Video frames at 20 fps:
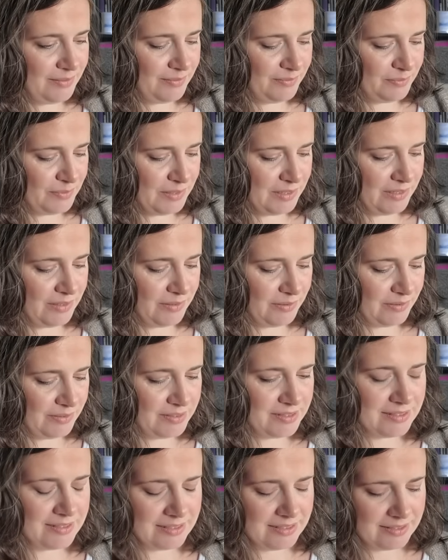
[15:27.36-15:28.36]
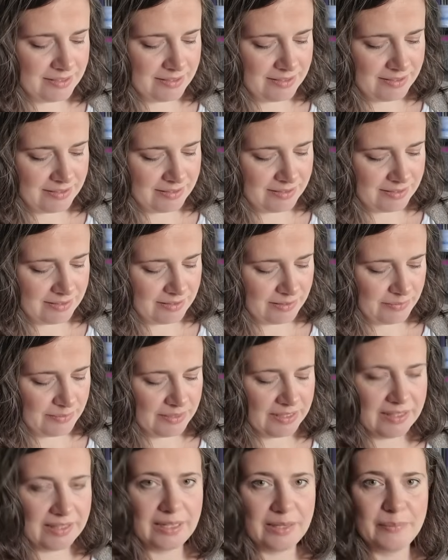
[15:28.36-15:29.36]
Where is this going?
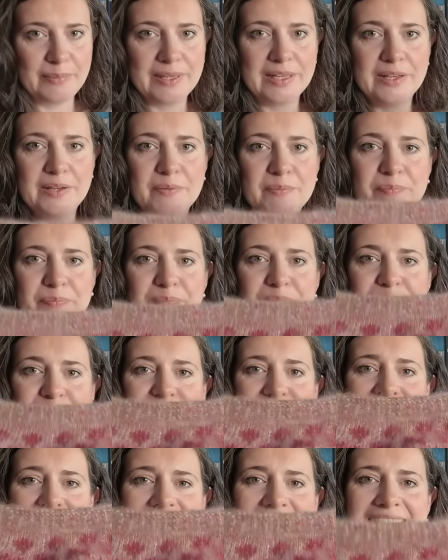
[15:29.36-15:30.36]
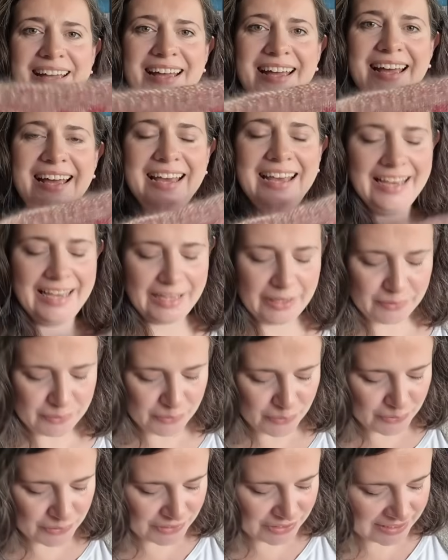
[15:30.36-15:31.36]
There we go. How
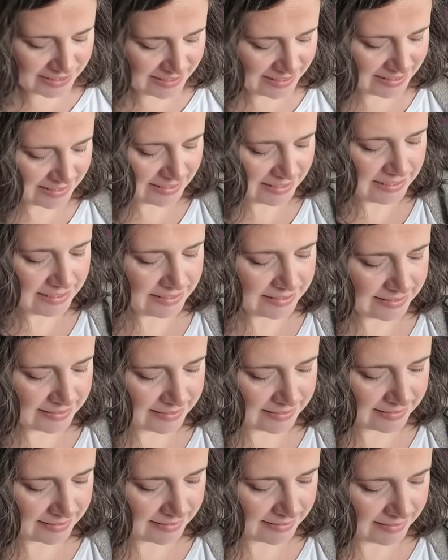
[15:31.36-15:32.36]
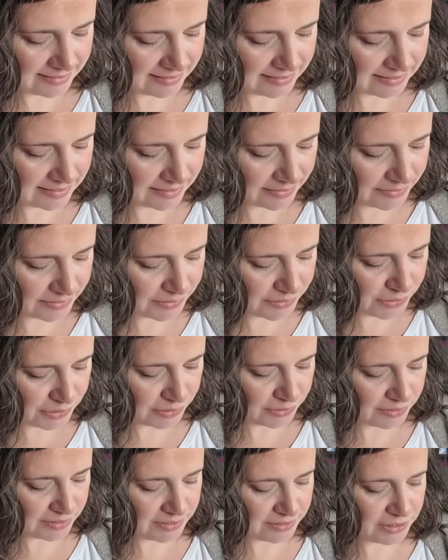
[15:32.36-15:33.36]
gorgeous is this? I'll show
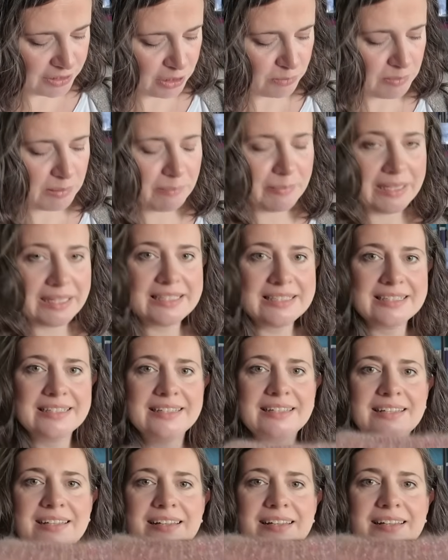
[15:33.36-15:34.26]
this to you a bit better.